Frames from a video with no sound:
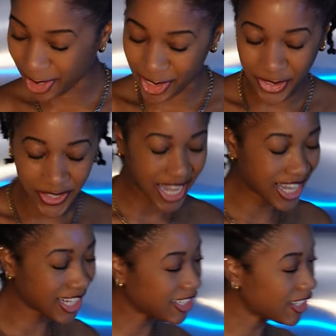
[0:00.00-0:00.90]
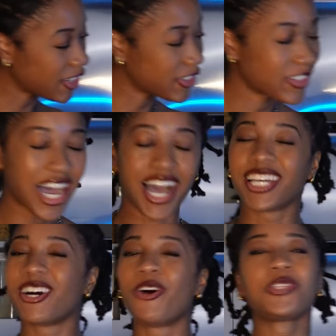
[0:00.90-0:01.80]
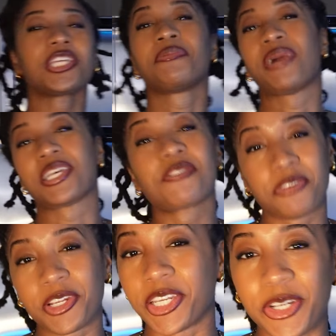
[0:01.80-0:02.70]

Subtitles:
know. Only the best for you.